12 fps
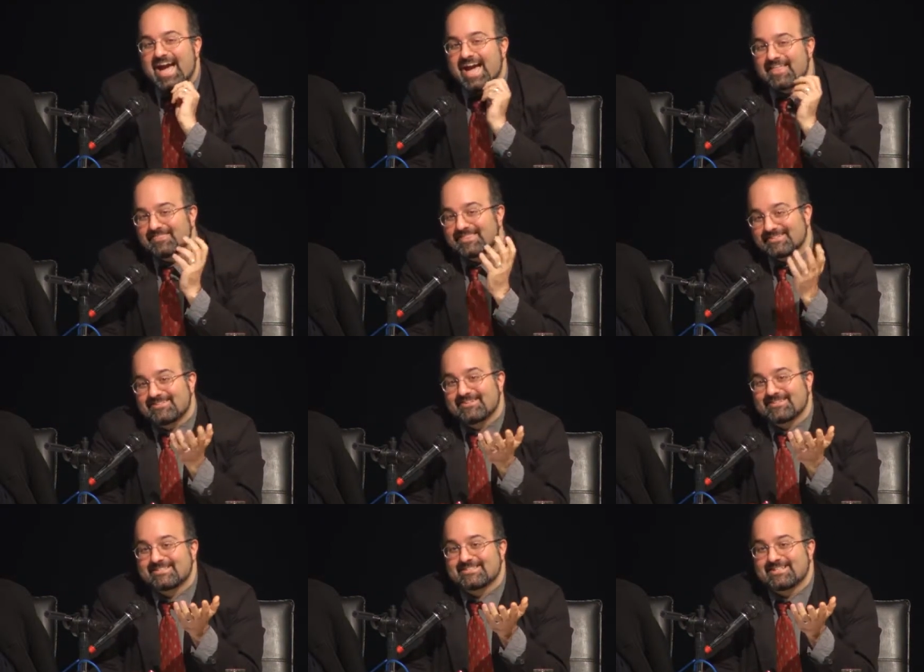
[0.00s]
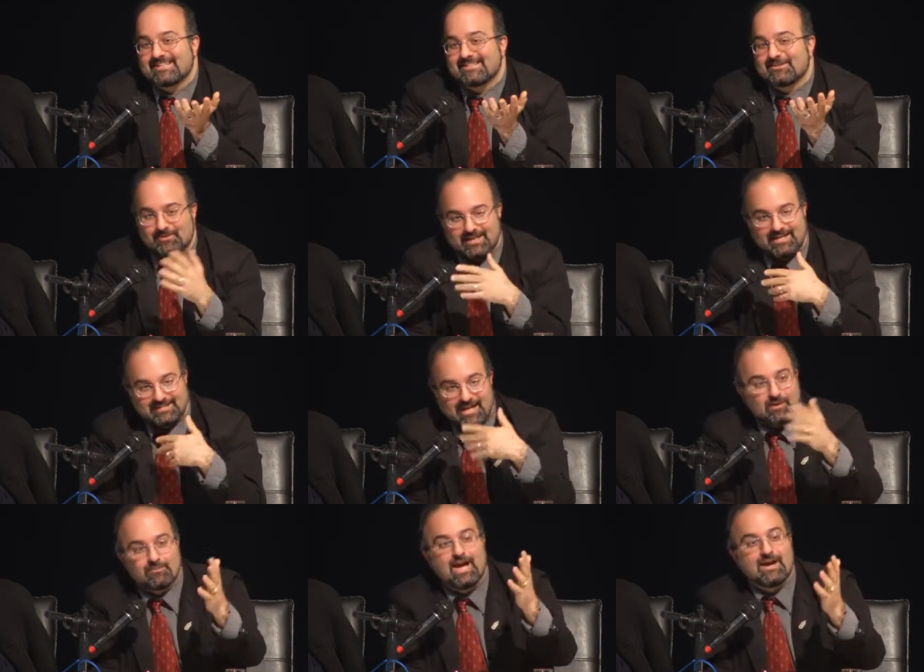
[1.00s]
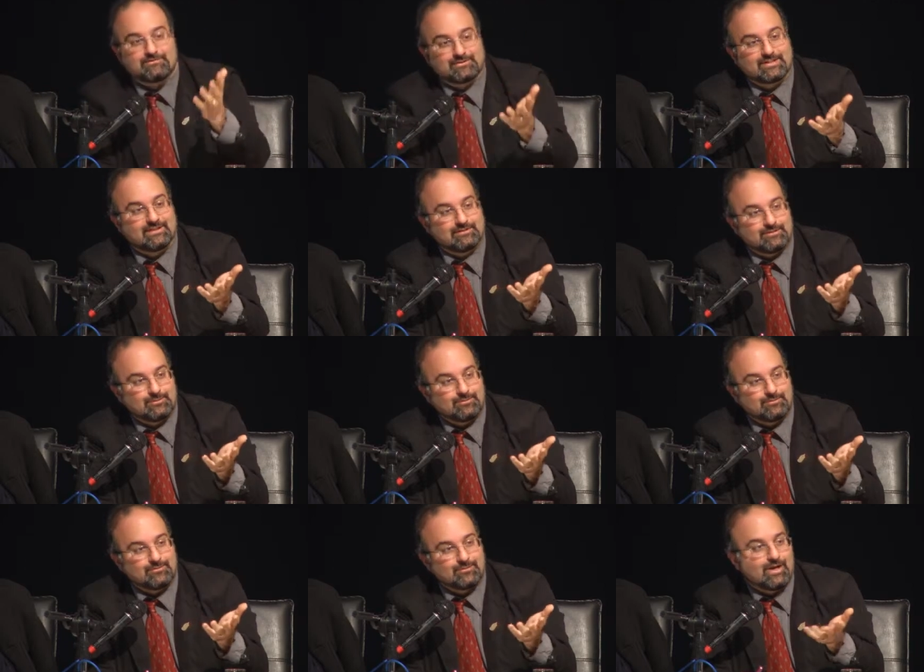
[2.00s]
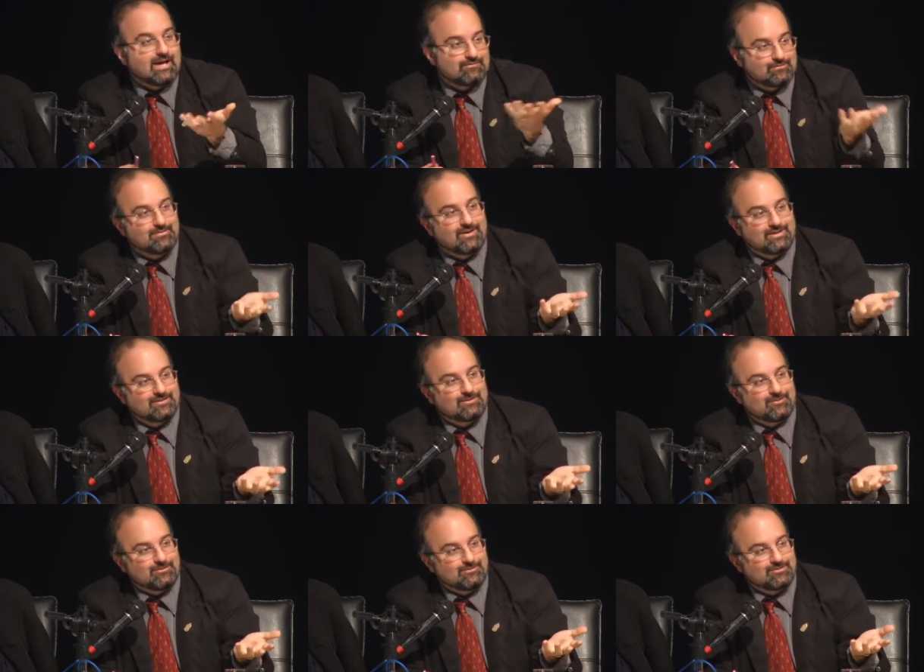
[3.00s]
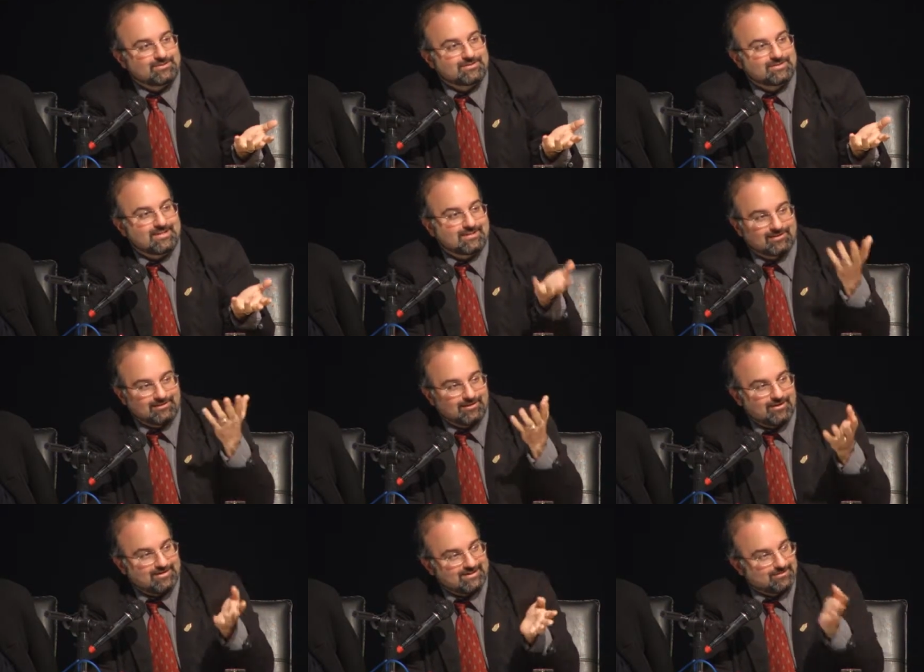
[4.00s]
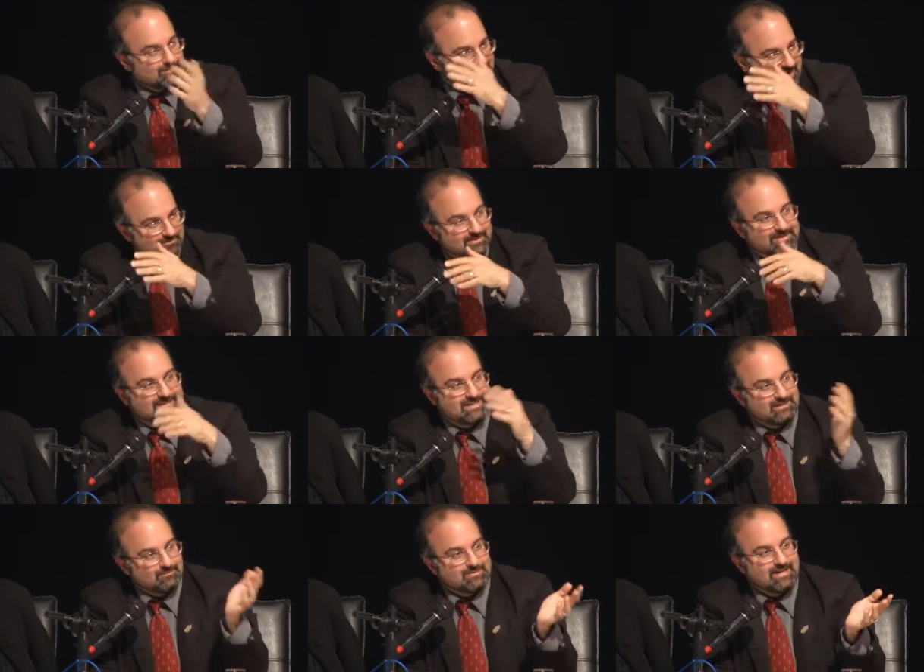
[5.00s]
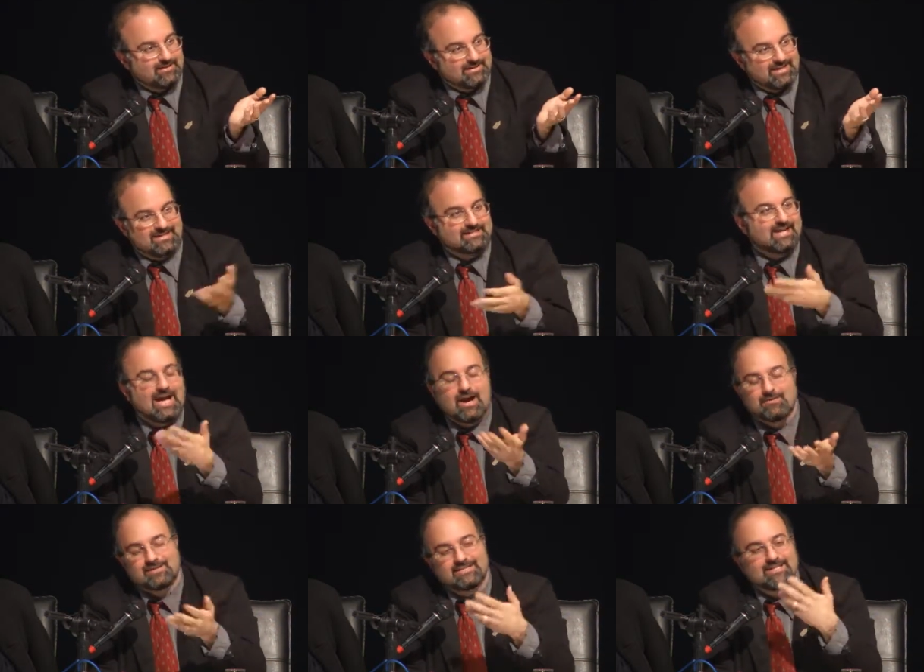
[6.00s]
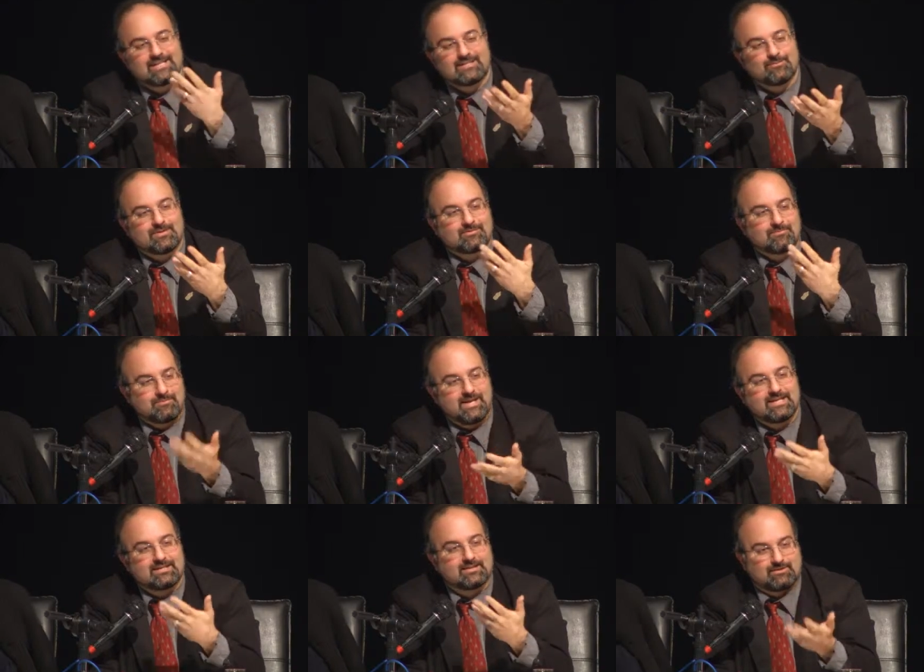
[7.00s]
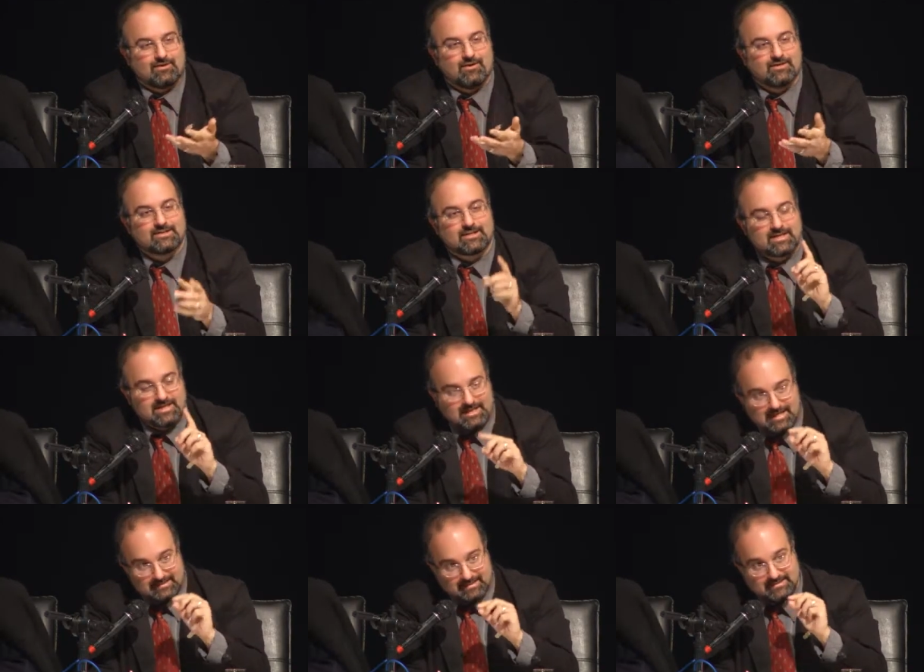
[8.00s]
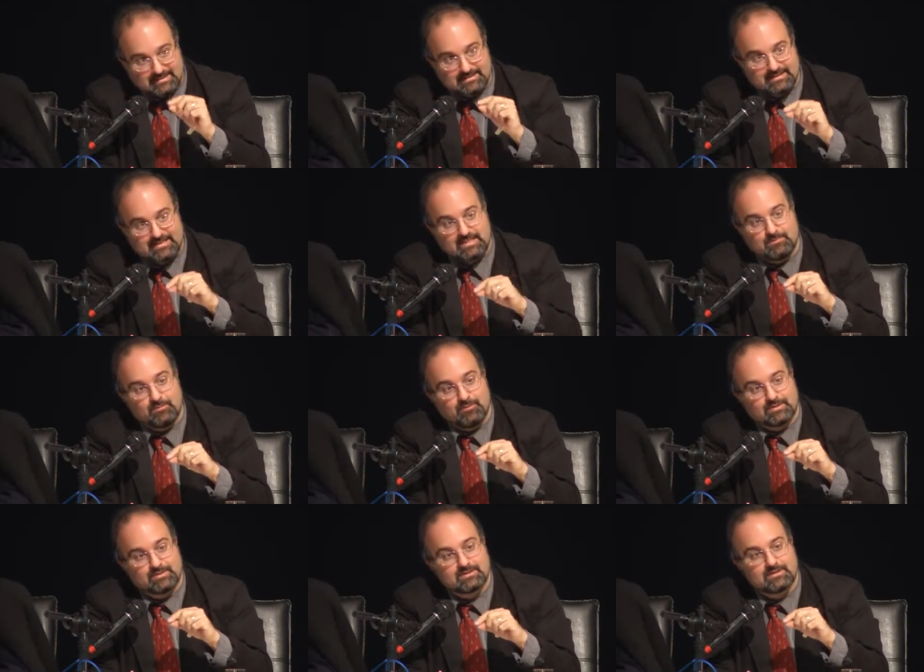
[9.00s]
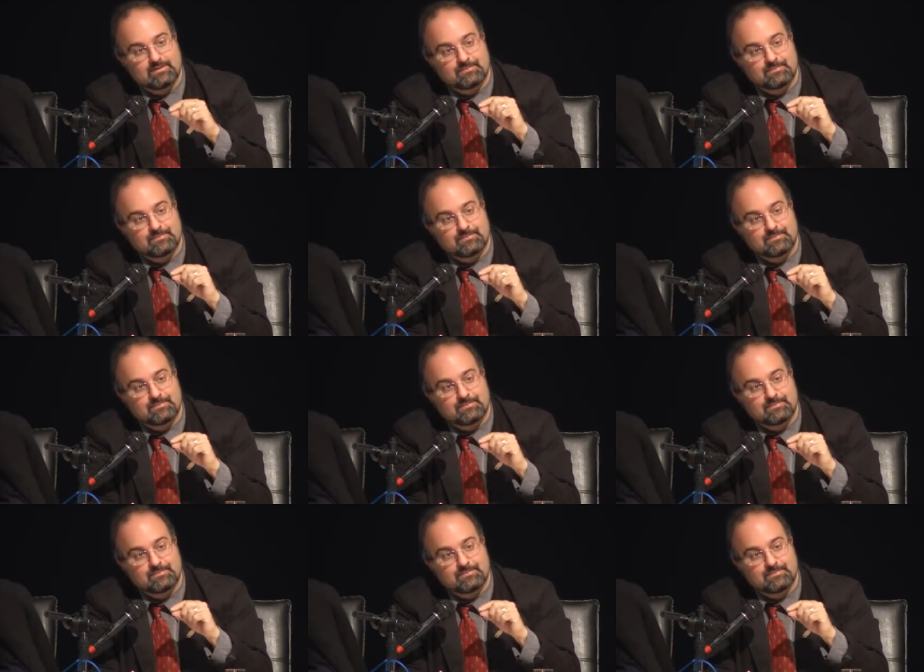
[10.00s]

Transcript: And the judge said, okay, now we have to kill you. Everybody knows that Allah is without beginning, without end. How can anyone make God? And this is the key point.